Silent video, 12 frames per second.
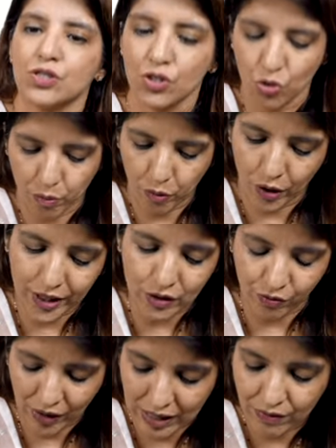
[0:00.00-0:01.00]
is
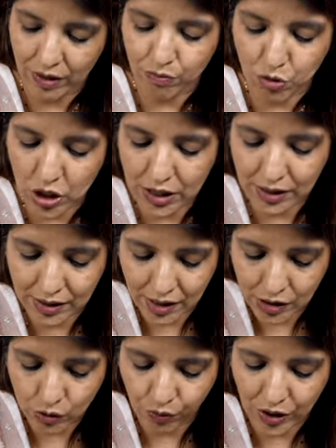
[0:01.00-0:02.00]
0.5 mg
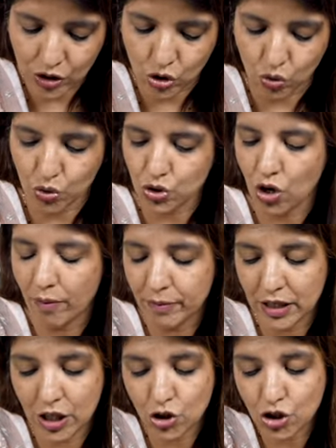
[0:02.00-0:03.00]
this fixed dose
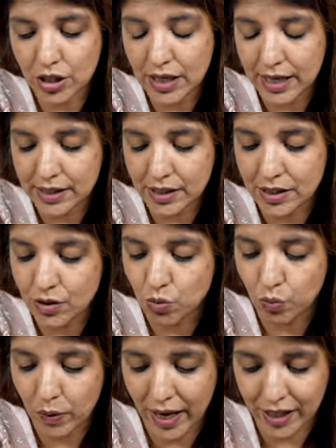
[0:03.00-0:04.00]
combination it is
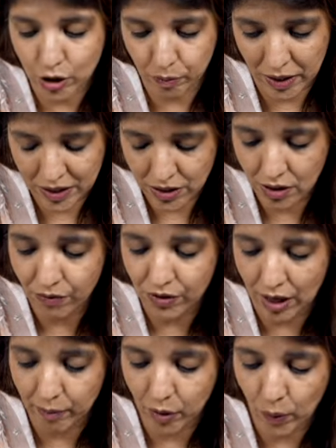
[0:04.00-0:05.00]
expensive,
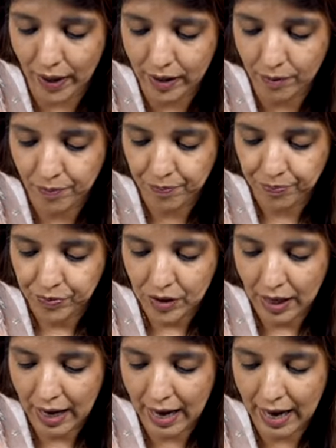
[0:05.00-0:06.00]
number one,
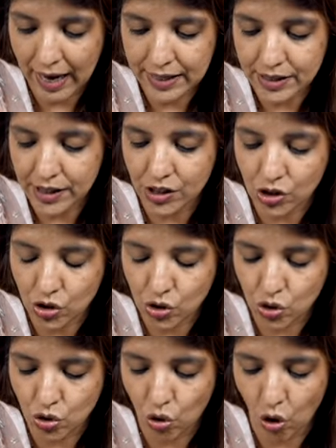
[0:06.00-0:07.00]
and it
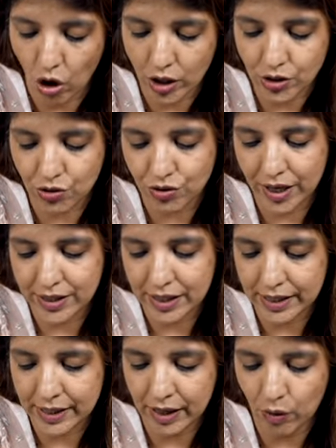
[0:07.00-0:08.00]
is not
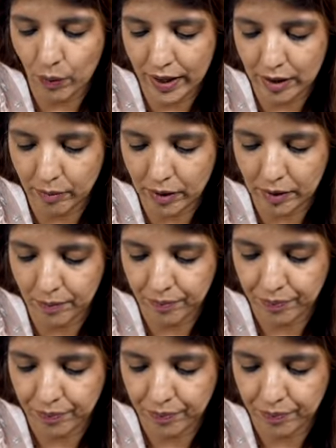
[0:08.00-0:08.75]
readily available